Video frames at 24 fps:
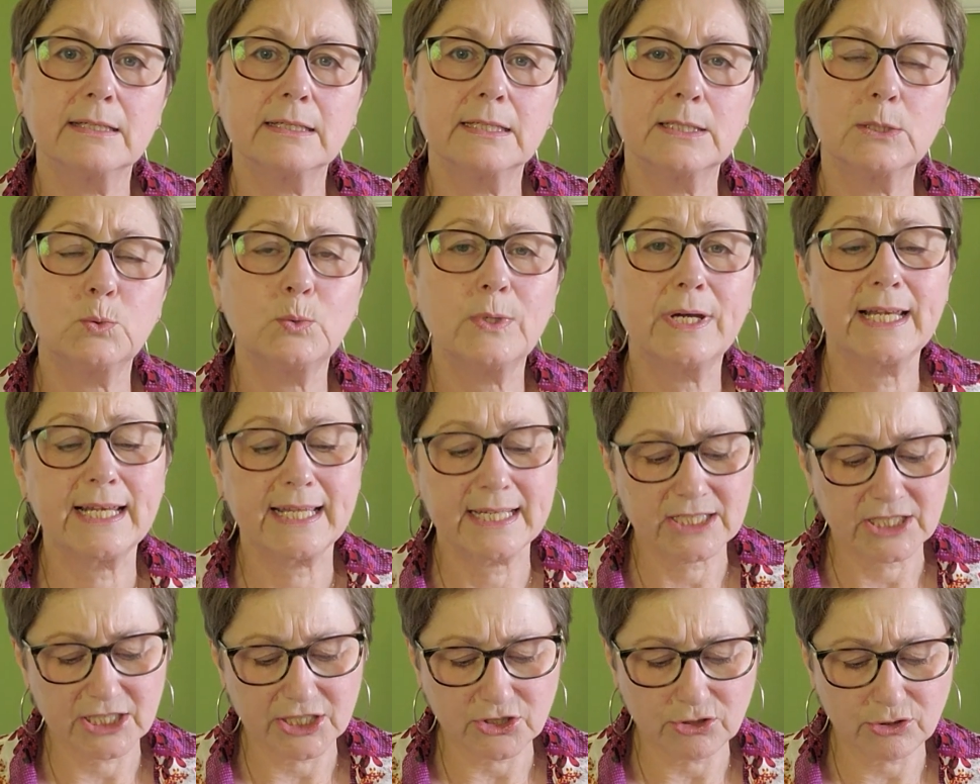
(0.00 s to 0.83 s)
well,
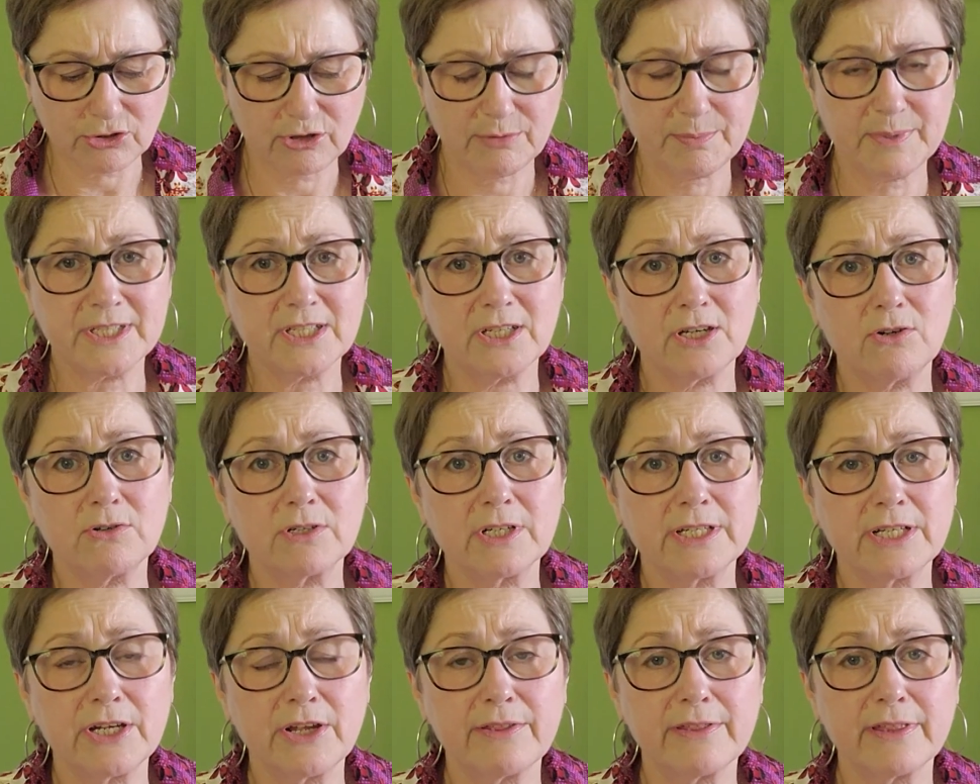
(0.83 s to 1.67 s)
actually, truth be told,
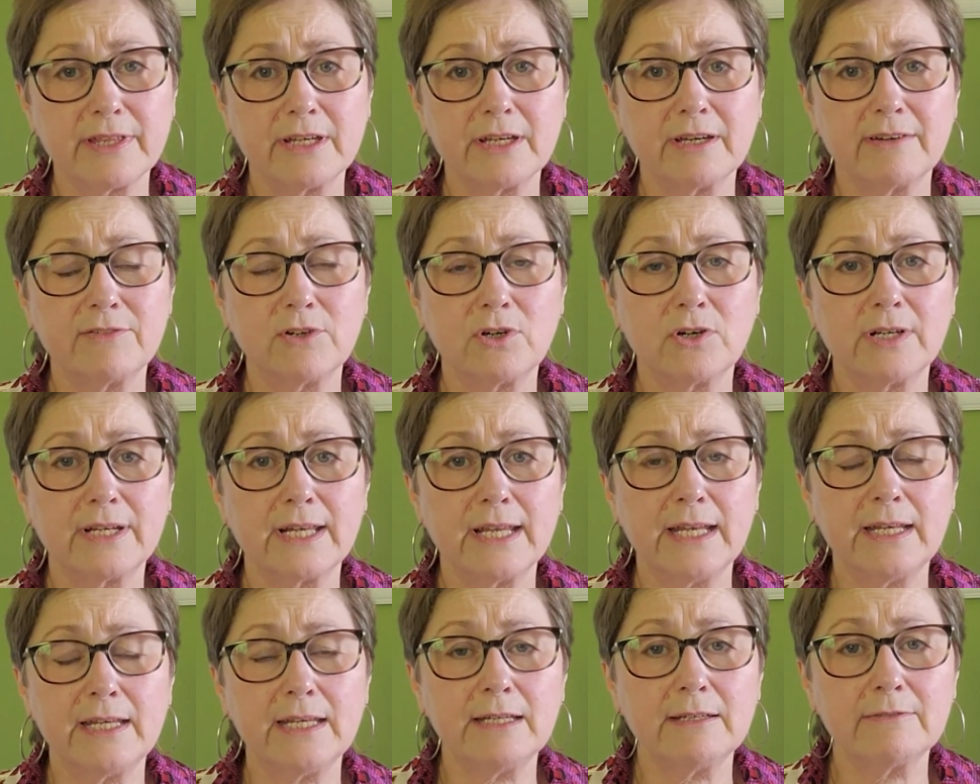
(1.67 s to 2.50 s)
I don't think I've got
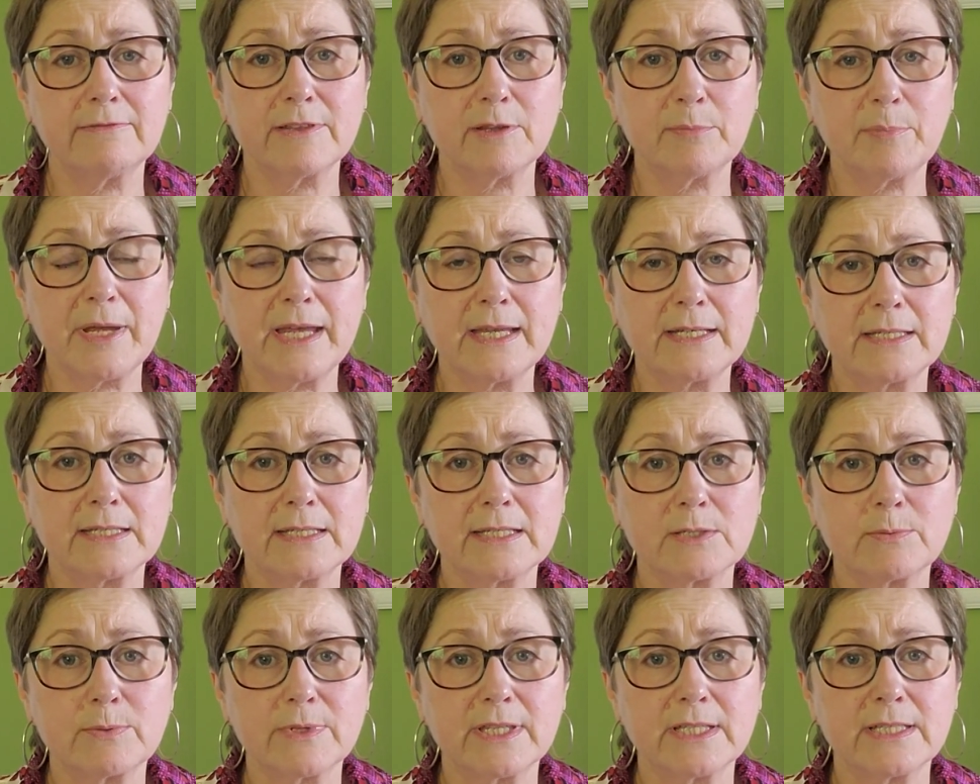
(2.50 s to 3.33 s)
any of the
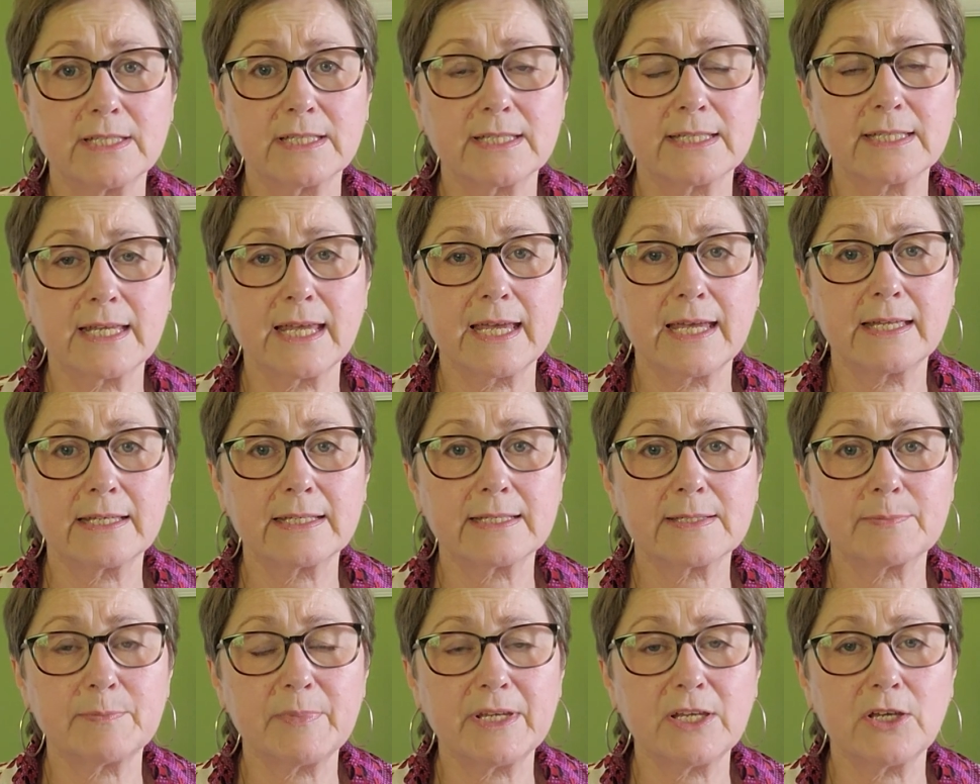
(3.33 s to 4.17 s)
patterns with the
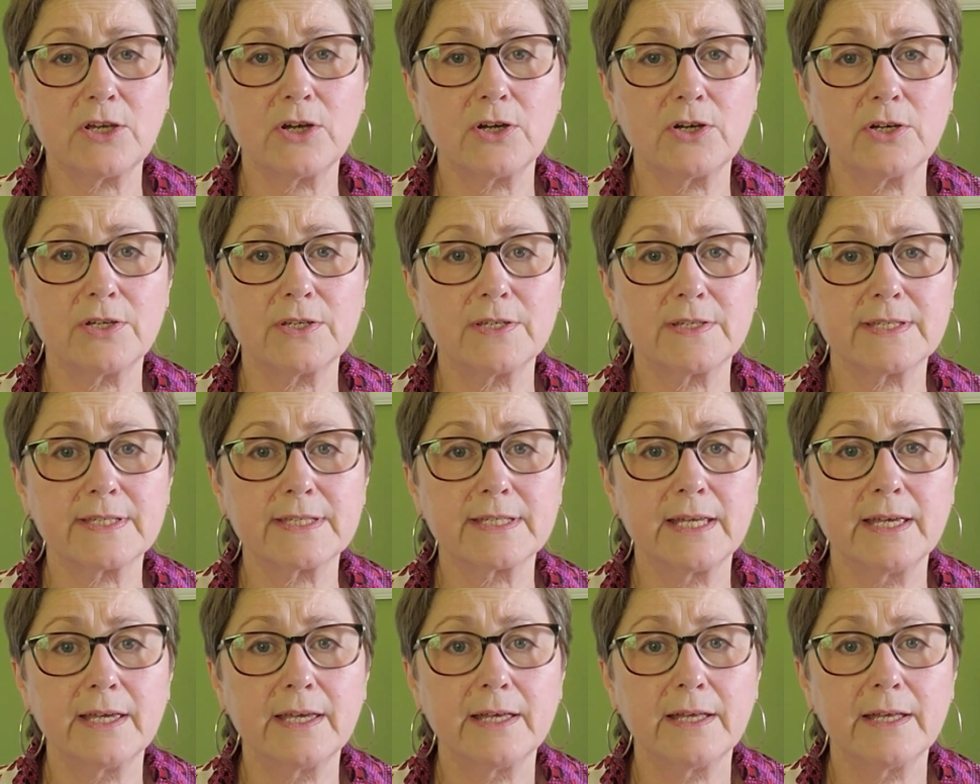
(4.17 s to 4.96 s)
discounts, because